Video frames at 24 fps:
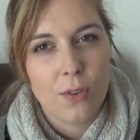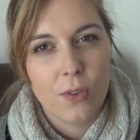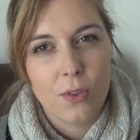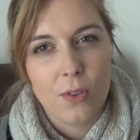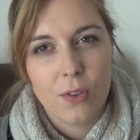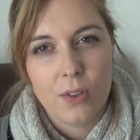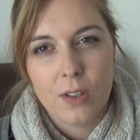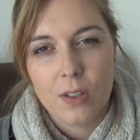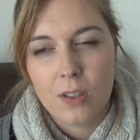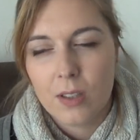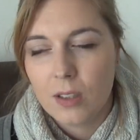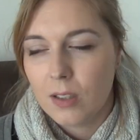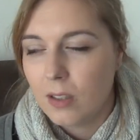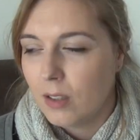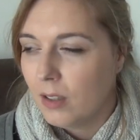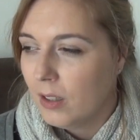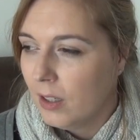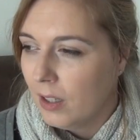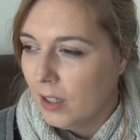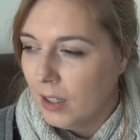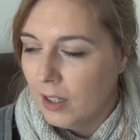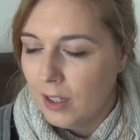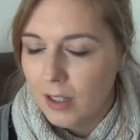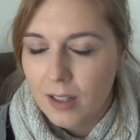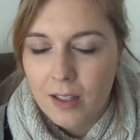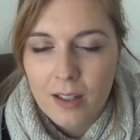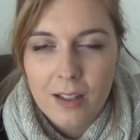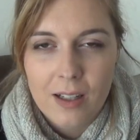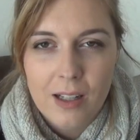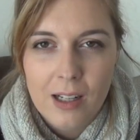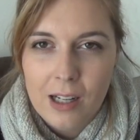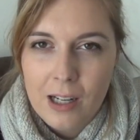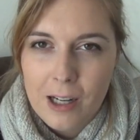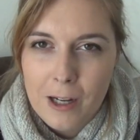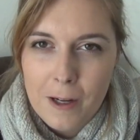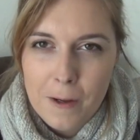or
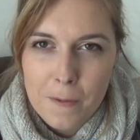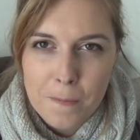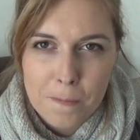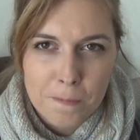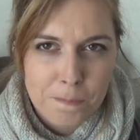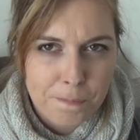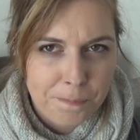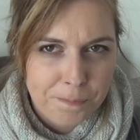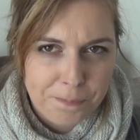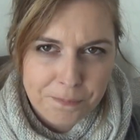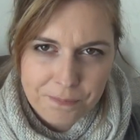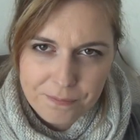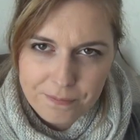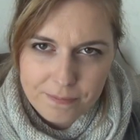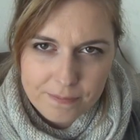on